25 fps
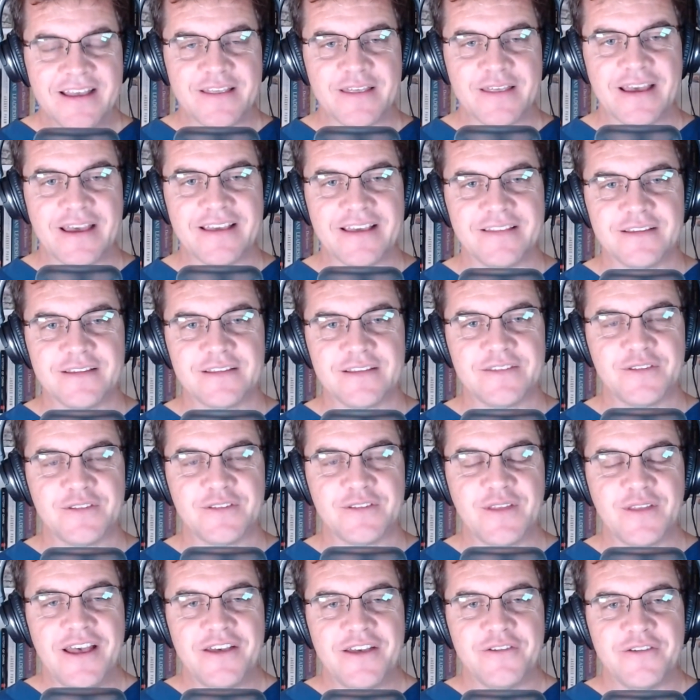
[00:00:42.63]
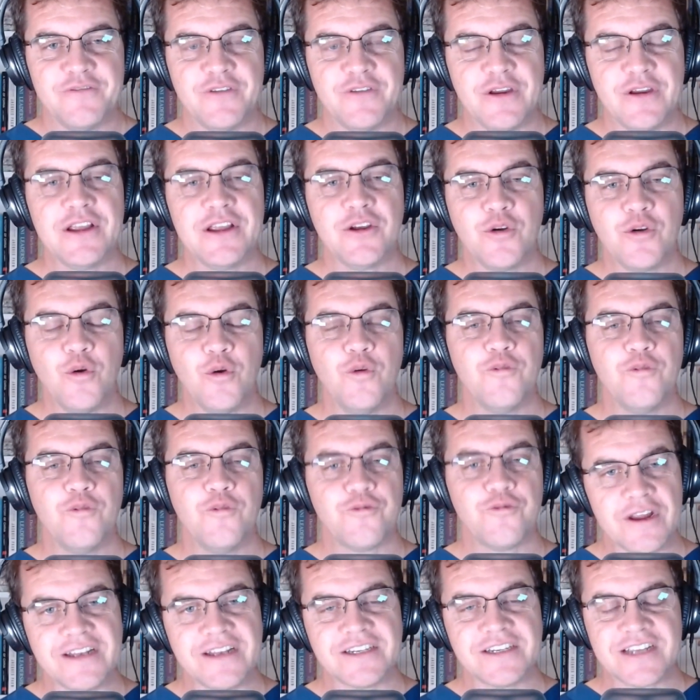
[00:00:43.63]
They're this very cool
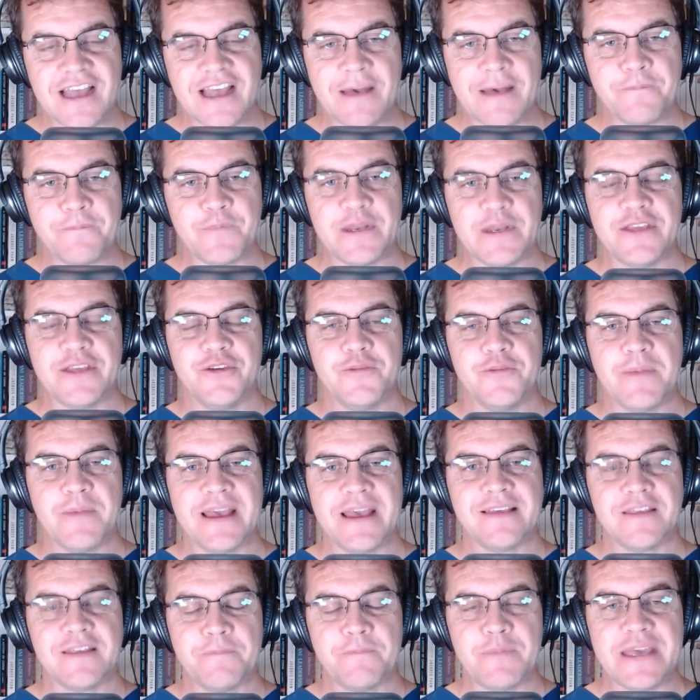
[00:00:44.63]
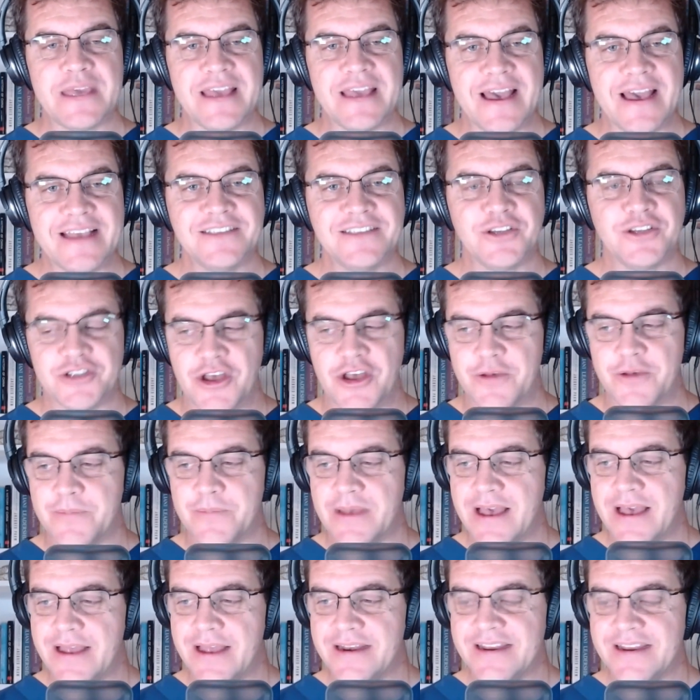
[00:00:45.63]
French company who make the piezotome.
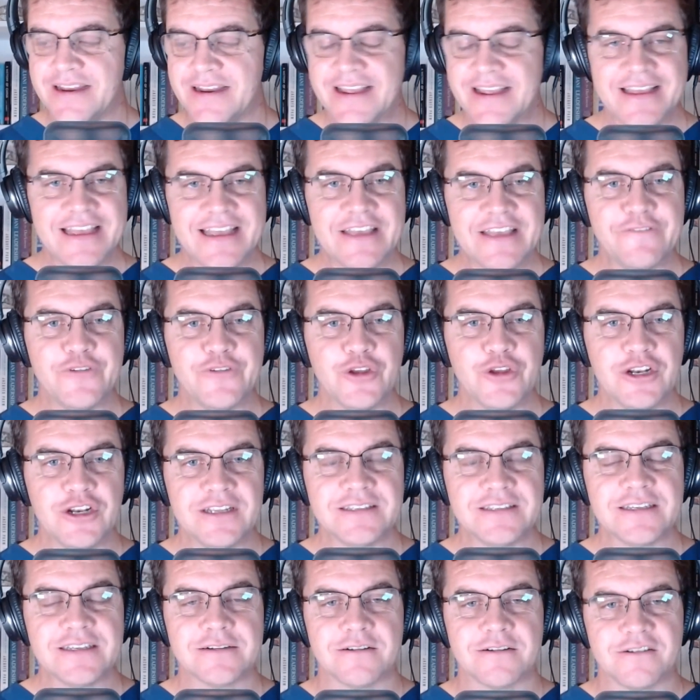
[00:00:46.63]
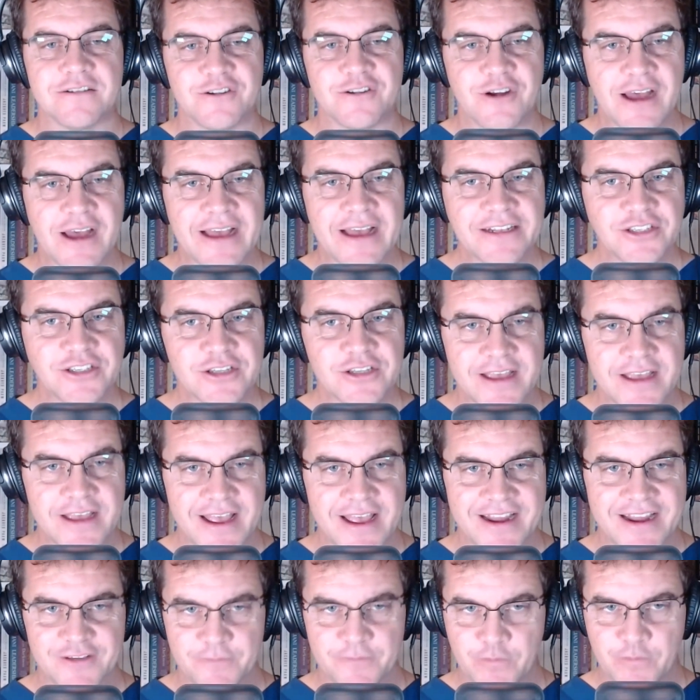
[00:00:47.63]
And if you listen right to the
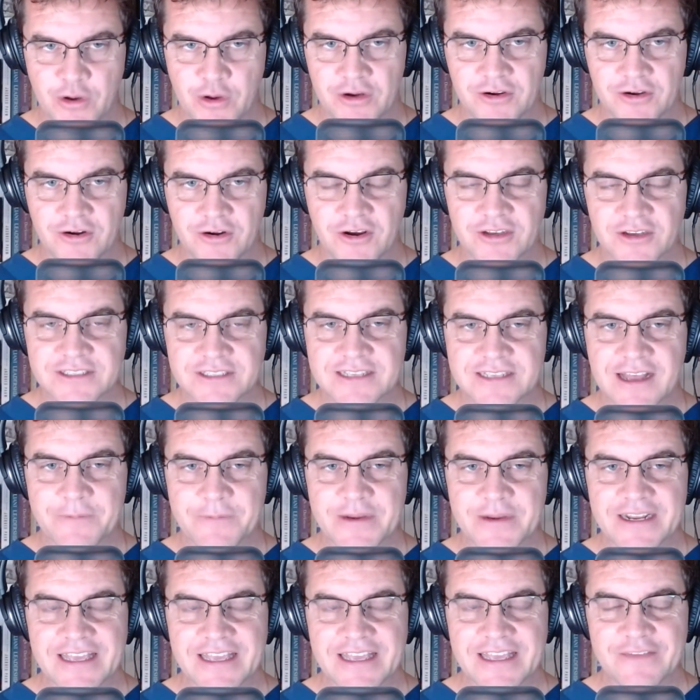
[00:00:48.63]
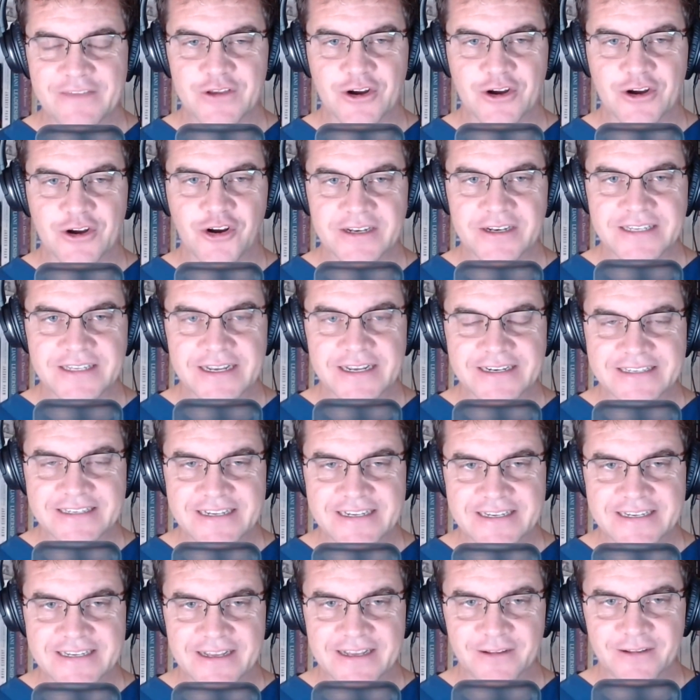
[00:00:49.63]
end of the podcast, I'm going to give you the contact
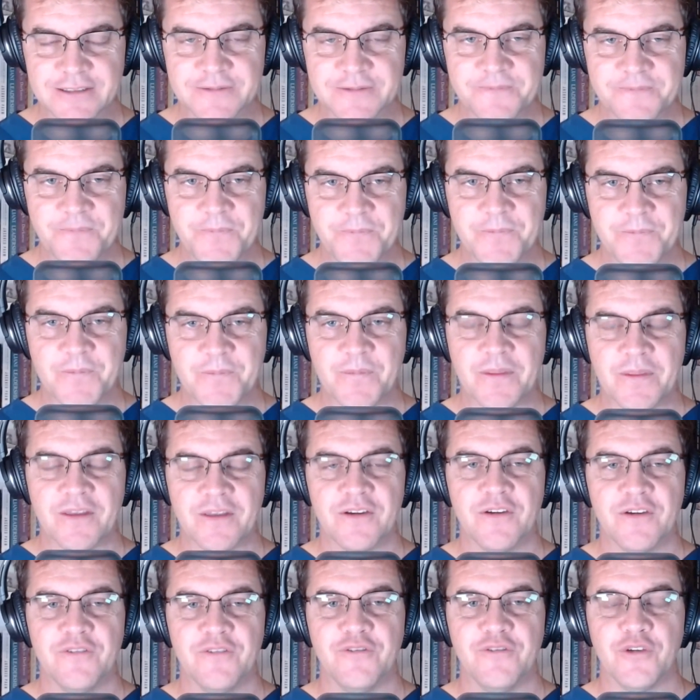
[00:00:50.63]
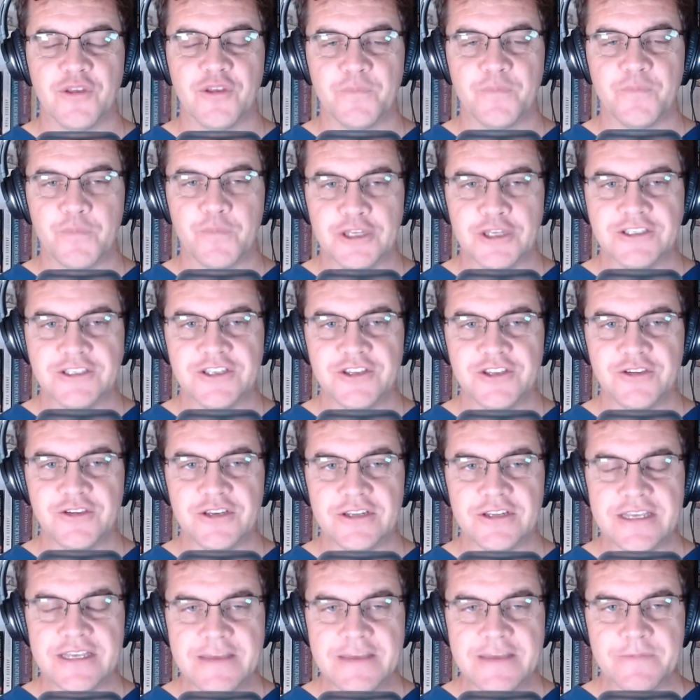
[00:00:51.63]
details for the person you need
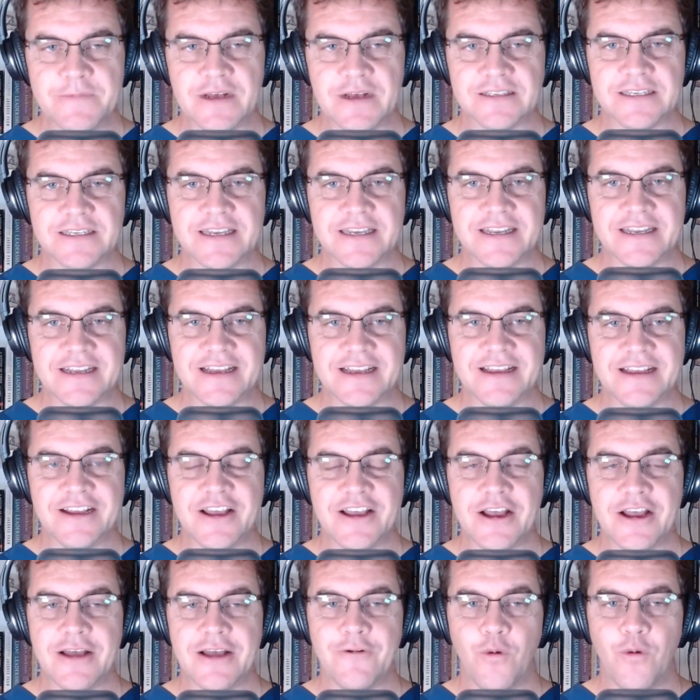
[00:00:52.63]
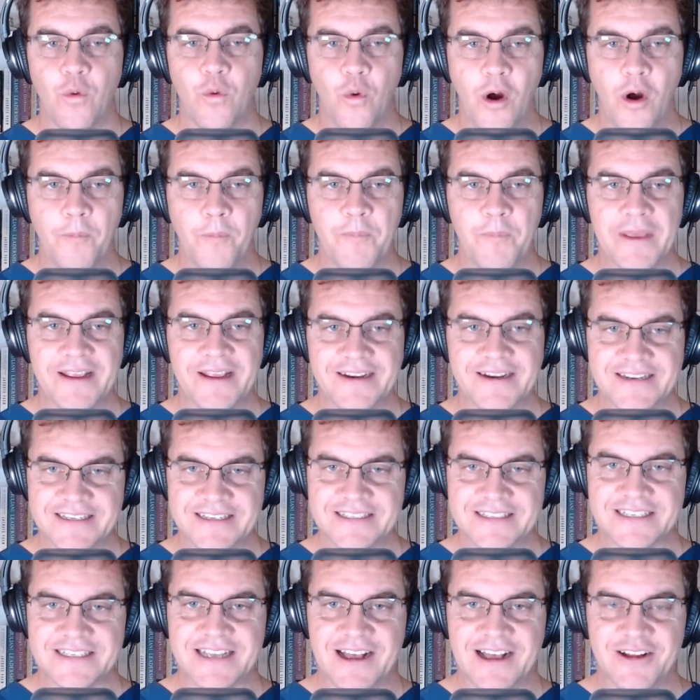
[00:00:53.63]
to email to get a whopping
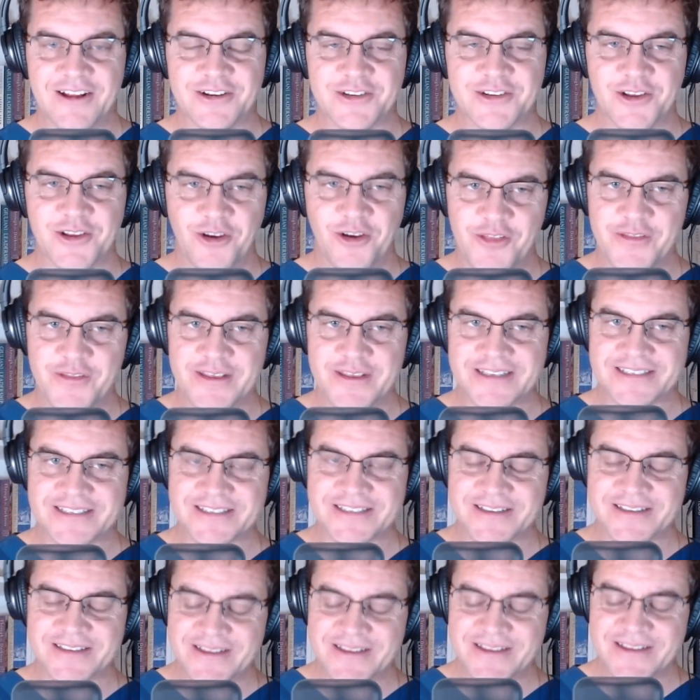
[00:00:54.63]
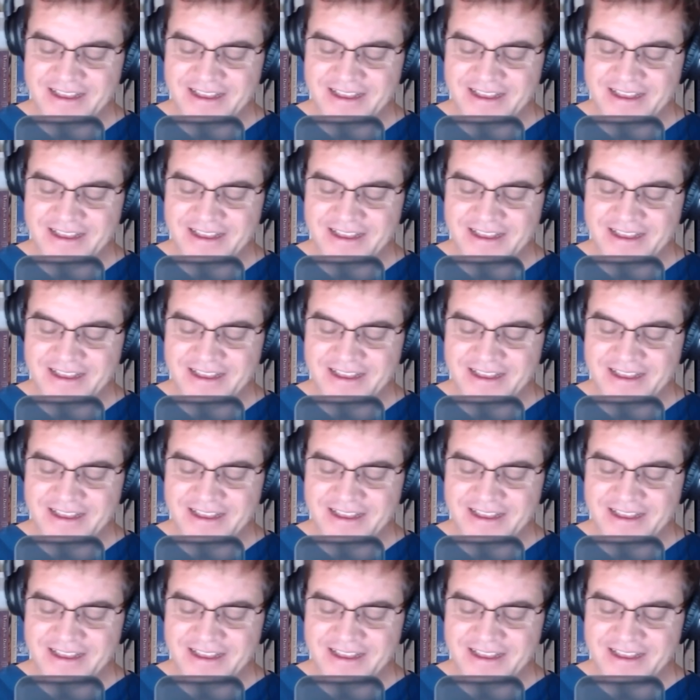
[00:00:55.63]
discount on this.